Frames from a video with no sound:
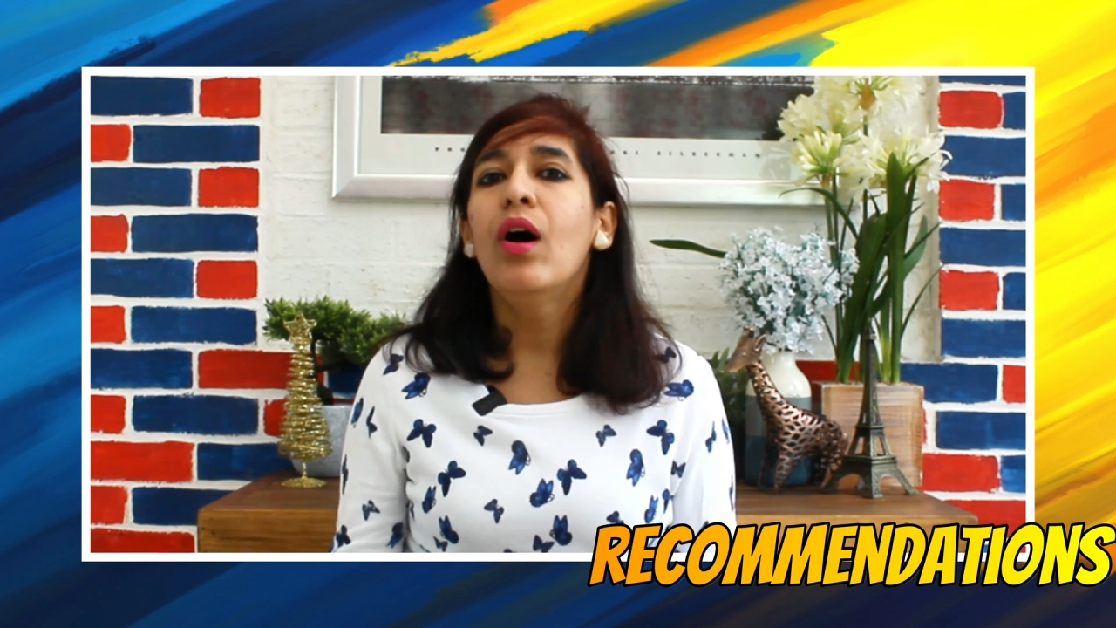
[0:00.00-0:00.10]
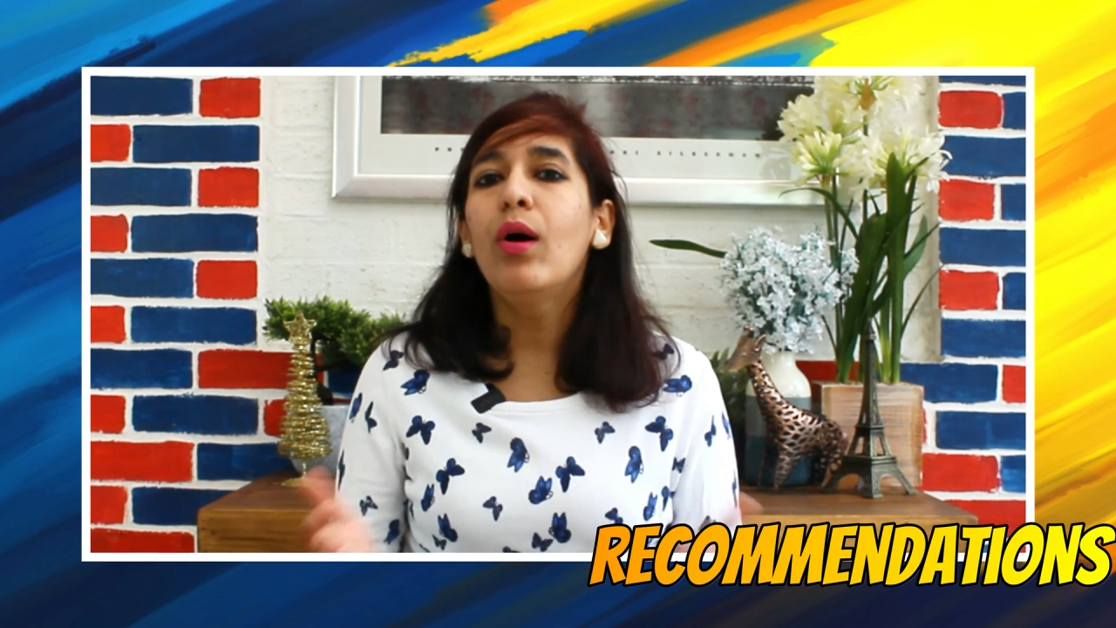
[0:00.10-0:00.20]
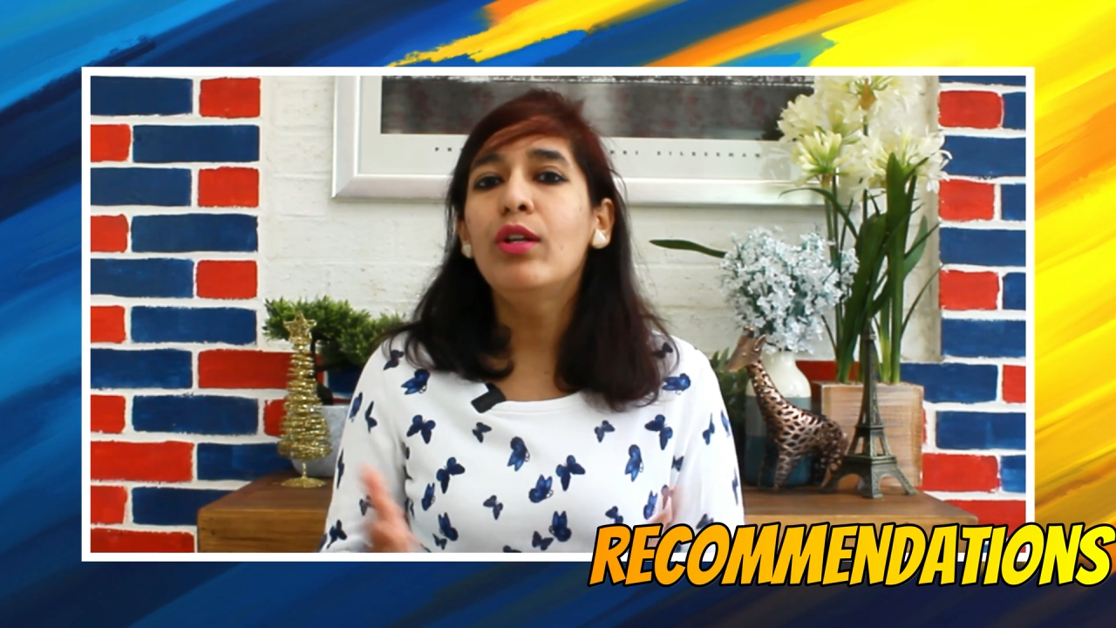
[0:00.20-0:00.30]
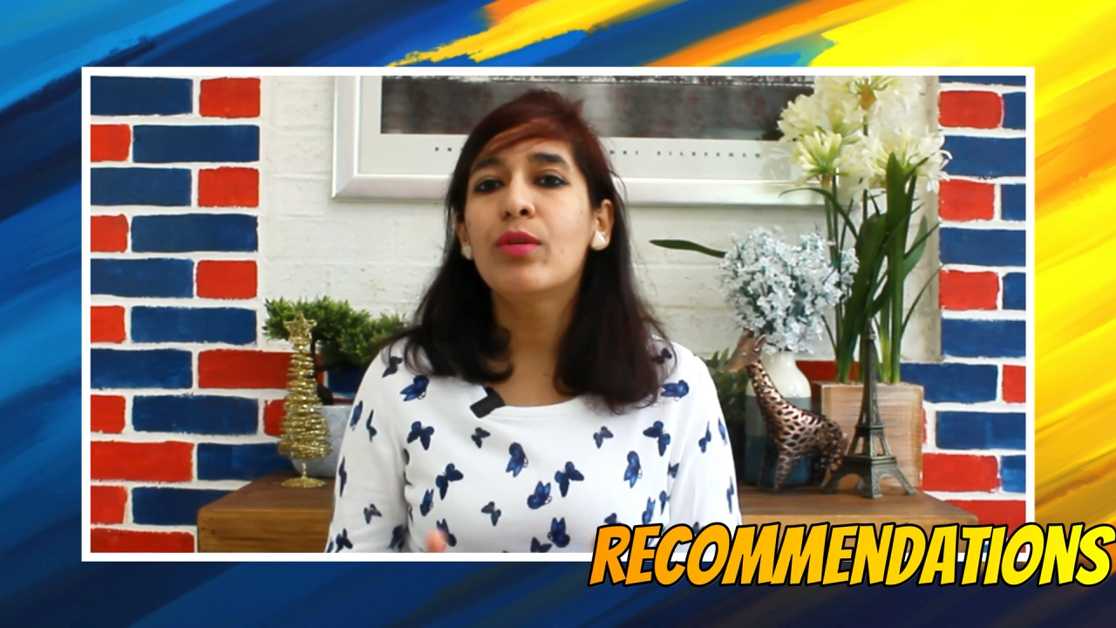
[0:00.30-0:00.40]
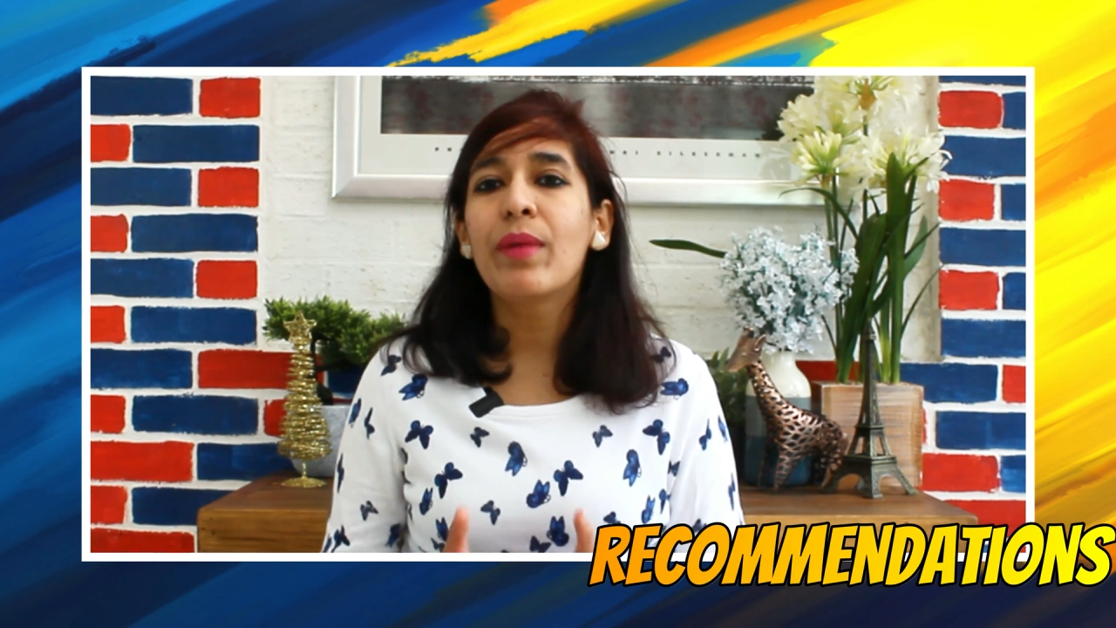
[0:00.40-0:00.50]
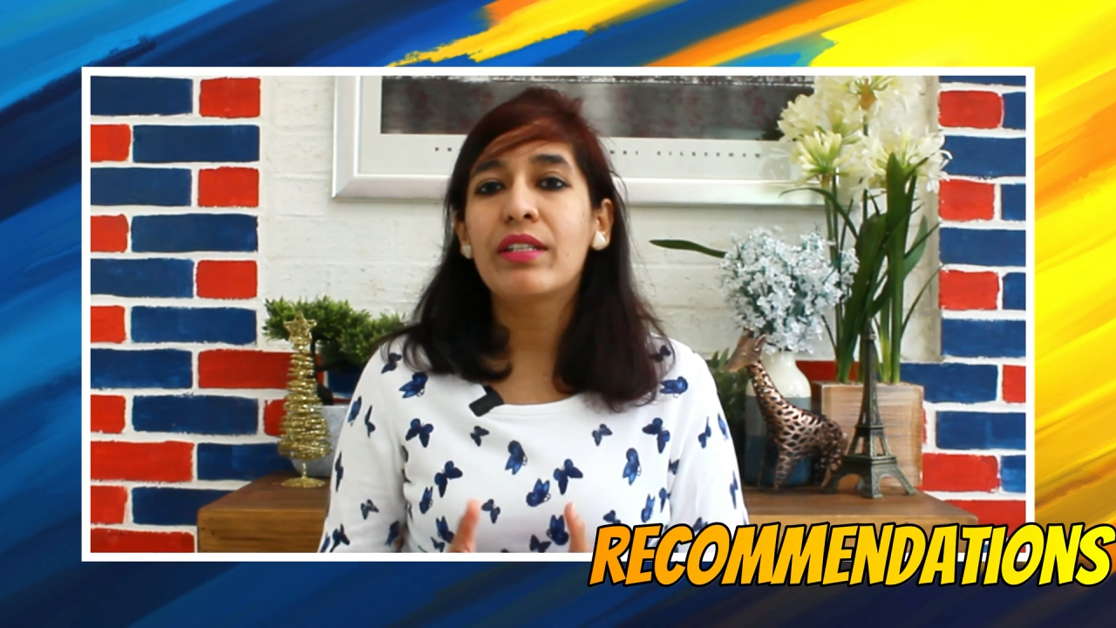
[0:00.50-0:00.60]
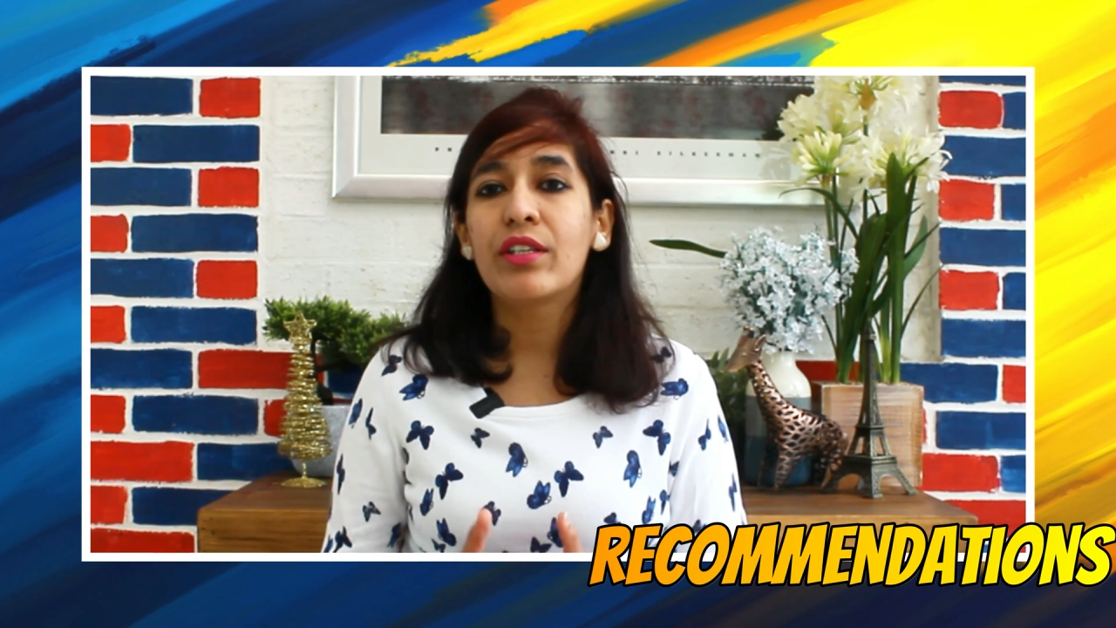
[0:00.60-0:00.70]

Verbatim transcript: Also, my